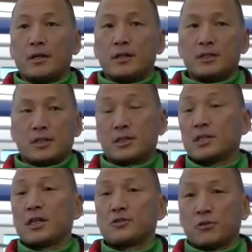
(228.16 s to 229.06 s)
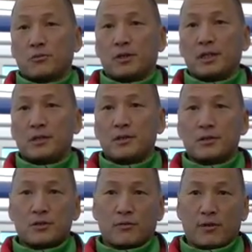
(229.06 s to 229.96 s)
essential really to the
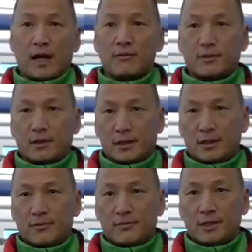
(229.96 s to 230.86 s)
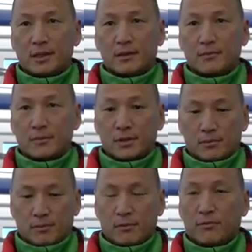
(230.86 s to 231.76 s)
survival of
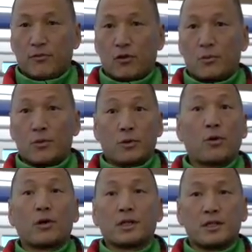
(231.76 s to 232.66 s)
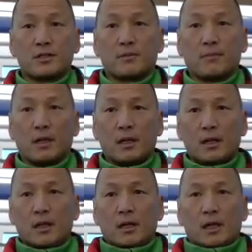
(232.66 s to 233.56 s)
the form of the organism.
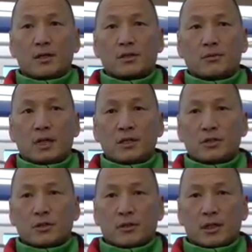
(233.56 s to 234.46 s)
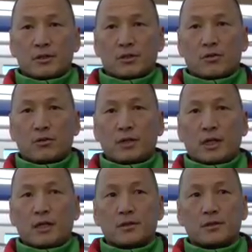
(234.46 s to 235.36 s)
And so nature is
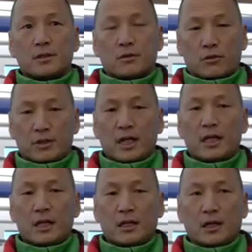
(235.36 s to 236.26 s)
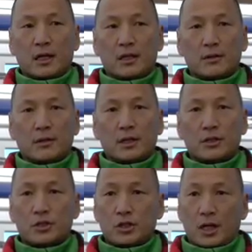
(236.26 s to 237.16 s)
creating a
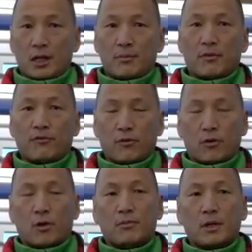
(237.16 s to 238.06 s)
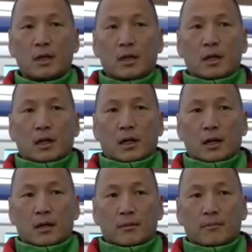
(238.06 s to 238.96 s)
shape, a form,
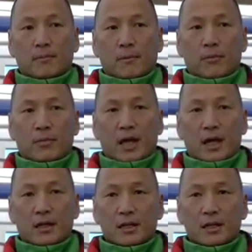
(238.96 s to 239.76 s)
that